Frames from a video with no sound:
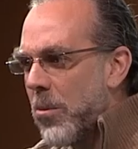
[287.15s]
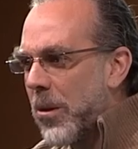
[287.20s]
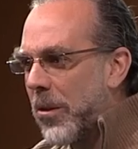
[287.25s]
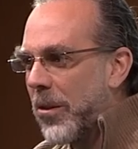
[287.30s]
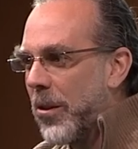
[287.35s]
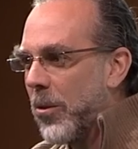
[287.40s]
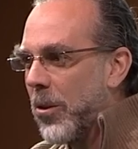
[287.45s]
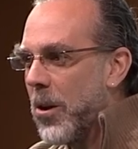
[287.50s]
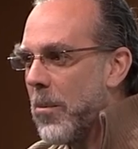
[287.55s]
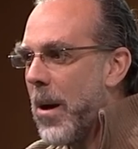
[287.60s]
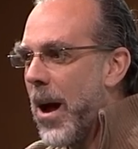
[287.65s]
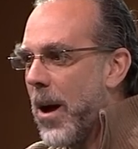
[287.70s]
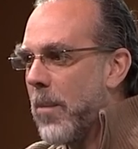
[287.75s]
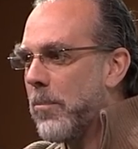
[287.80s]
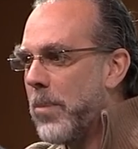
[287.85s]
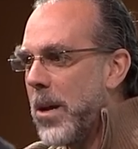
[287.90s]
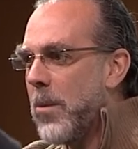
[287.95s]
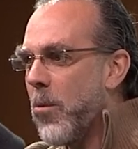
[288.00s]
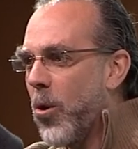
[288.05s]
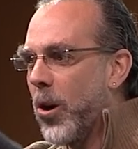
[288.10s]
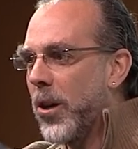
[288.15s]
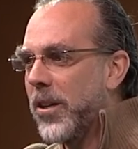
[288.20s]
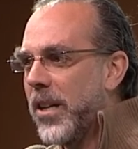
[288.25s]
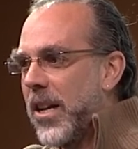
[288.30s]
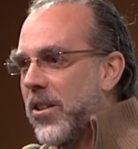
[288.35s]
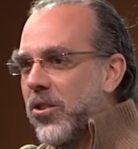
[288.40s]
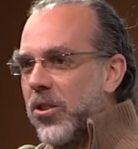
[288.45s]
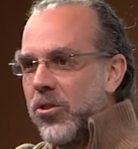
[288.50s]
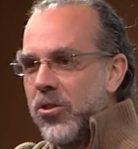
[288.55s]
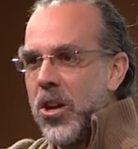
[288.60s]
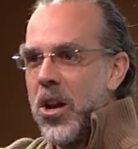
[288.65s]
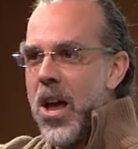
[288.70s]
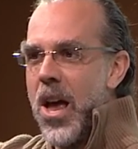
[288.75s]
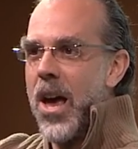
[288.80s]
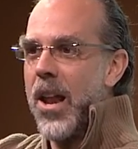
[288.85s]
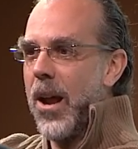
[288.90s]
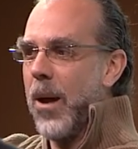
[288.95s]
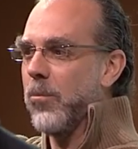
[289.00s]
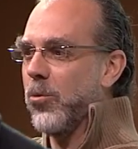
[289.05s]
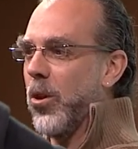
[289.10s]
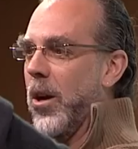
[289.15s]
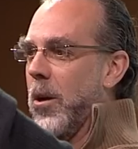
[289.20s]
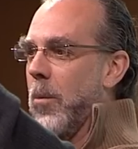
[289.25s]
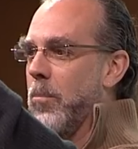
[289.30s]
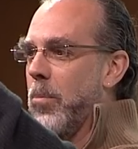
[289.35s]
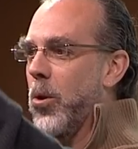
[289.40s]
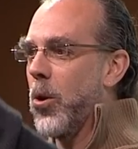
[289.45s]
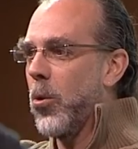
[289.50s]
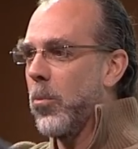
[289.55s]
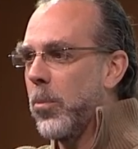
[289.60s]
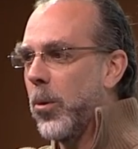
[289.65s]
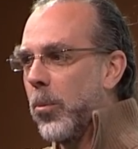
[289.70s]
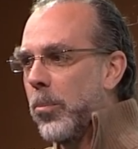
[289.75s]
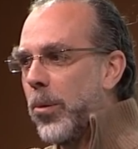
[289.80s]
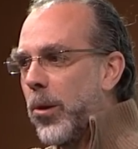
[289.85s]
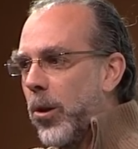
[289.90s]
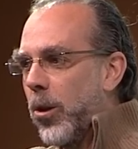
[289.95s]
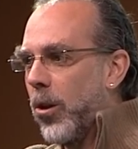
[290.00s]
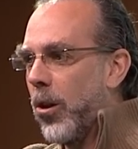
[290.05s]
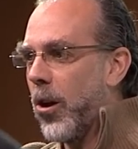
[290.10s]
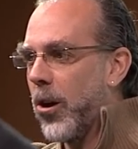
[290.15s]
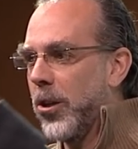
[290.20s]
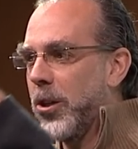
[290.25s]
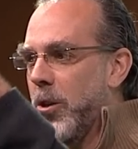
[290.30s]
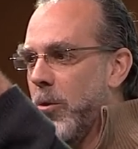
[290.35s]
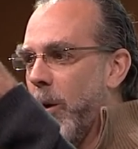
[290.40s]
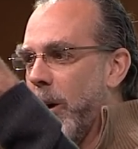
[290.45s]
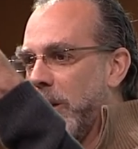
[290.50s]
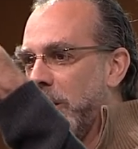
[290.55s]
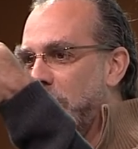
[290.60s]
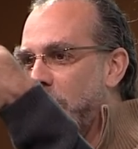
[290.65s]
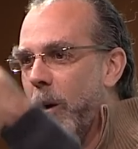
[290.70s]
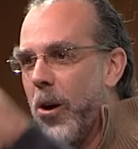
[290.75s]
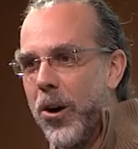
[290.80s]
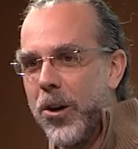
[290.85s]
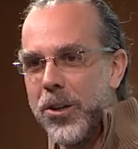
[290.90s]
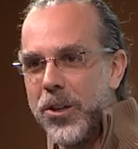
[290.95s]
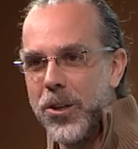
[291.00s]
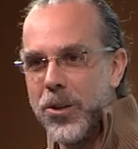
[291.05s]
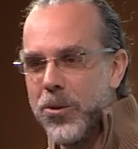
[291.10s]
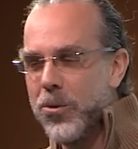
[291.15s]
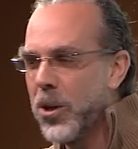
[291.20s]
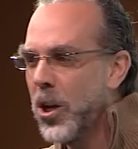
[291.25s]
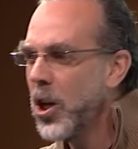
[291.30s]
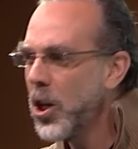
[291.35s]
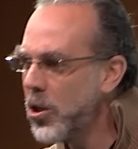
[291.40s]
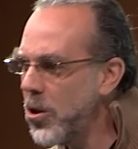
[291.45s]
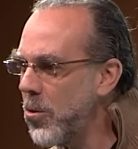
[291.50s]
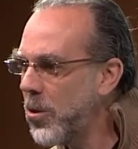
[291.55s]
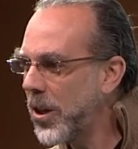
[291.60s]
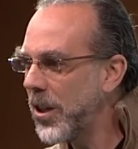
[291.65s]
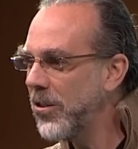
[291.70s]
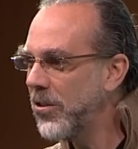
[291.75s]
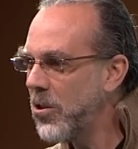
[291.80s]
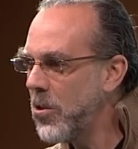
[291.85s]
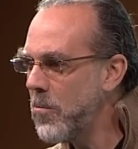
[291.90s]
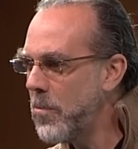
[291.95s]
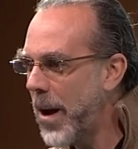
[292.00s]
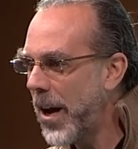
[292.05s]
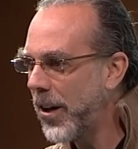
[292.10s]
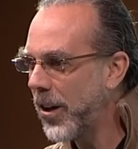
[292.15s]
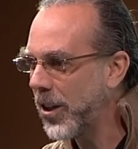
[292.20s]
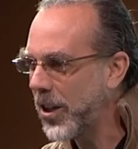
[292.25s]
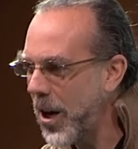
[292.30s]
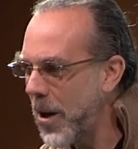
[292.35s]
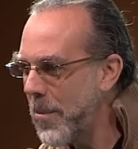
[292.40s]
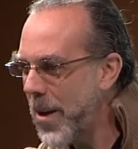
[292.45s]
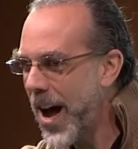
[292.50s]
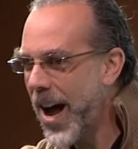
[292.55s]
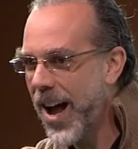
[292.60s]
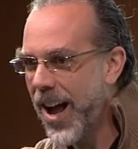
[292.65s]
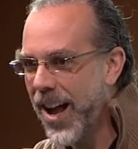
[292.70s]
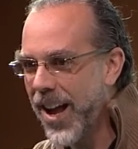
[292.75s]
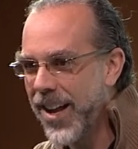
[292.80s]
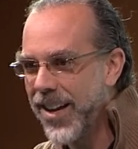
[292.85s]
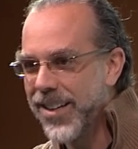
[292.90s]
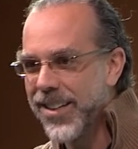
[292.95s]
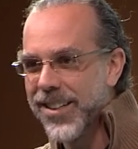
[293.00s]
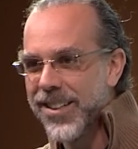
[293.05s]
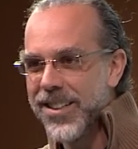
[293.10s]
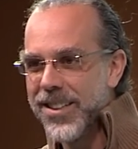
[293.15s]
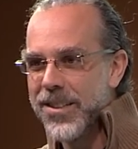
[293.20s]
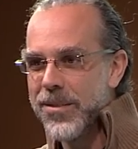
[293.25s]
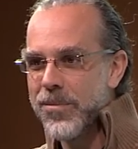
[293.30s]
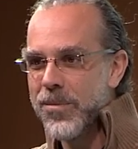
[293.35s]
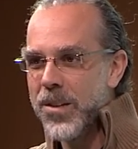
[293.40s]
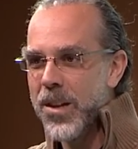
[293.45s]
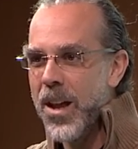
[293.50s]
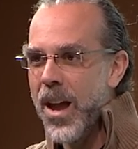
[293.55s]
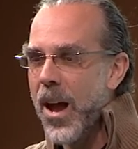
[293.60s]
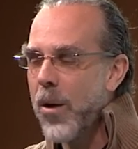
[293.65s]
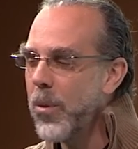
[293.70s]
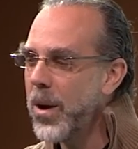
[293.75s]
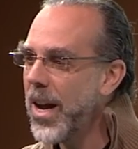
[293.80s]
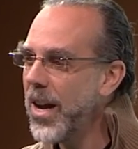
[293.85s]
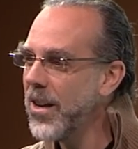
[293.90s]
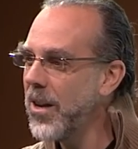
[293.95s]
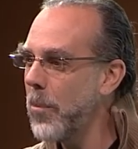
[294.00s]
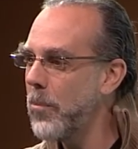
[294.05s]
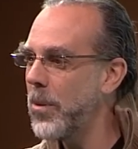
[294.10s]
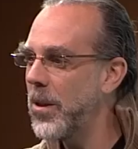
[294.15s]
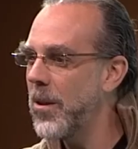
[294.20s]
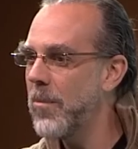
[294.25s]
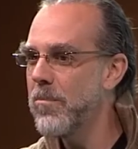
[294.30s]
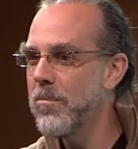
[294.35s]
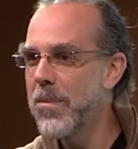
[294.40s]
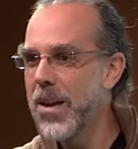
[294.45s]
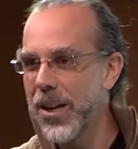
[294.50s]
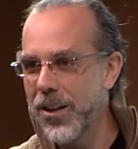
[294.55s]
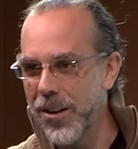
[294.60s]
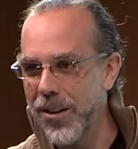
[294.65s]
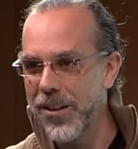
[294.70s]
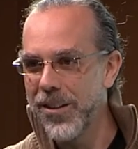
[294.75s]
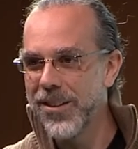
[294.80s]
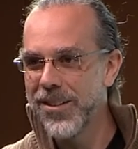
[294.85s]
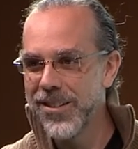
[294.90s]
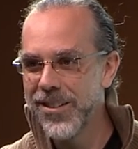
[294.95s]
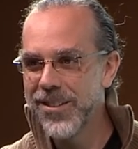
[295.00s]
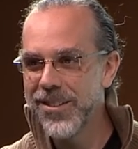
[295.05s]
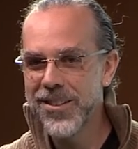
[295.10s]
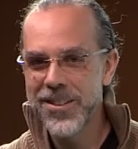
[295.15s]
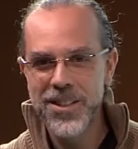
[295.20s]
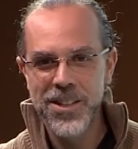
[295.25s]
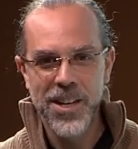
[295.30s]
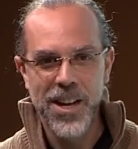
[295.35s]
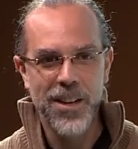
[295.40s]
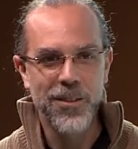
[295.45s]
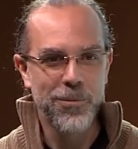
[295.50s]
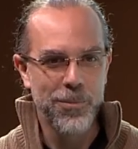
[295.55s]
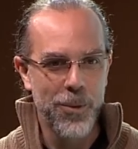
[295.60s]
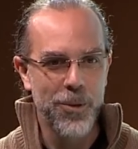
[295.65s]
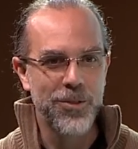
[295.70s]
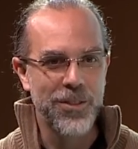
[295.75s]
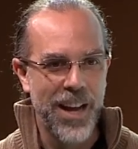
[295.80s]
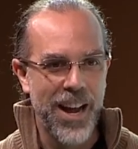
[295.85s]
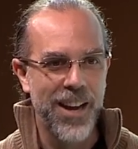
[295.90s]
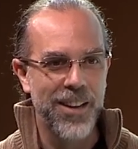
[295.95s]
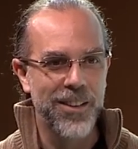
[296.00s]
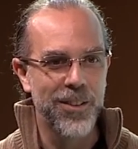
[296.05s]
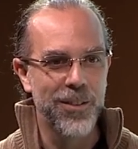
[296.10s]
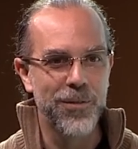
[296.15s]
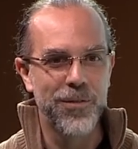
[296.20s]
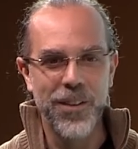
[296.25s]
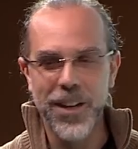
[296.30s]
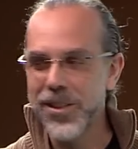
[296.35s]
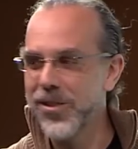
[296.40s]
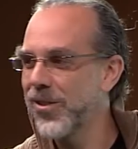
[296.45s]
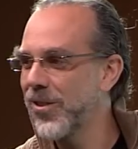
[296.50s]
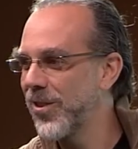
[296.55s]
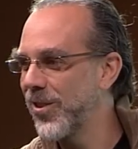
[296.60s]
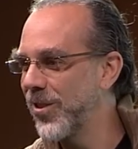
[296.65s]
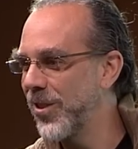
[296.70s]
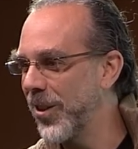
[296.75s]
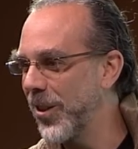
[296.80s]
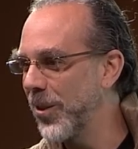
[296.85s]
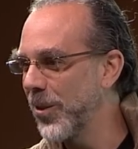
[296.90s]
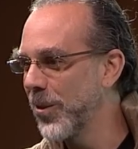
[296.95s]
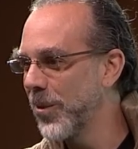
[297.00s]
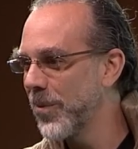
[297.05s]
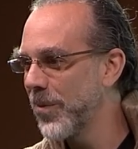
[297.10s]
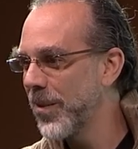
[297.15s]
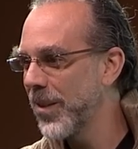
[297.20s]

with you? Come on, be more audacious. And I'm trying to pull, pull, pull, argue, argue, argue. You can do better, come on. And we end up in the middle, as most haggle fests do,